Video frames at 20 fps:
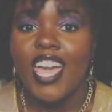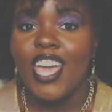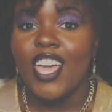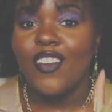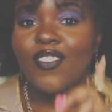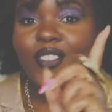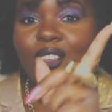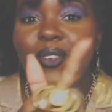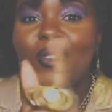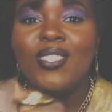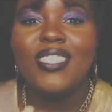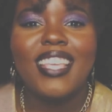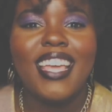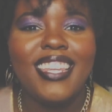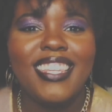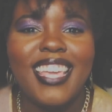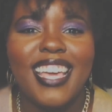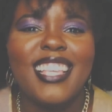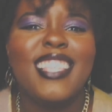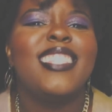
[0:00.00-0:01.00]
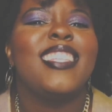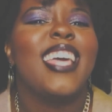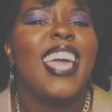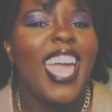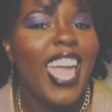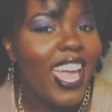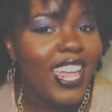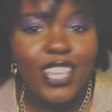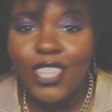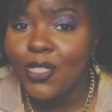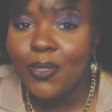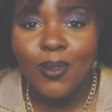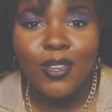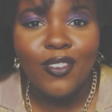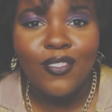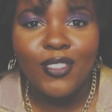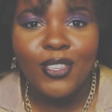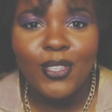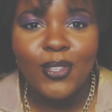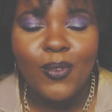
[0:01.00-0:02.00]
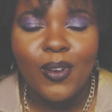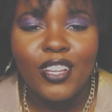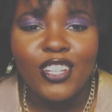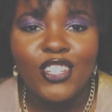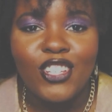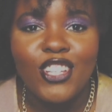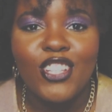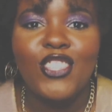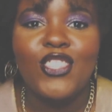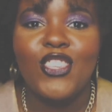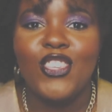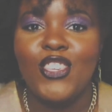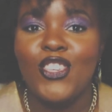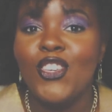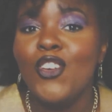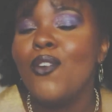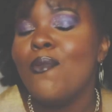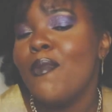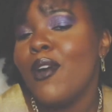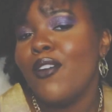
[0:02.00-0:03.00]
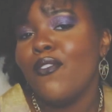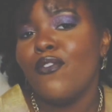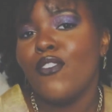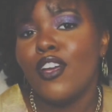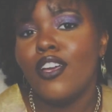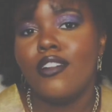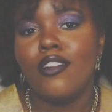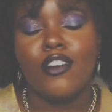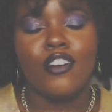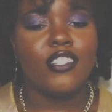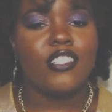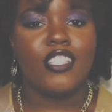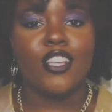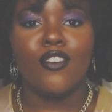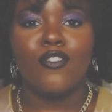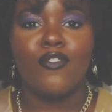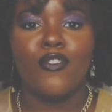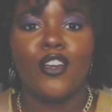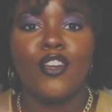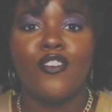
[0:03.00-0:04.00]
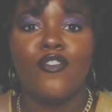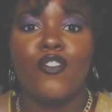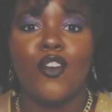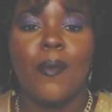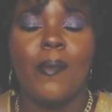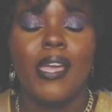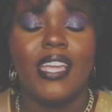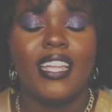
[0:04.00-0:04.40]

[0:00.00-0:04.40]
If you said yes to any 3 of these questions, you, my friend, are suffering from a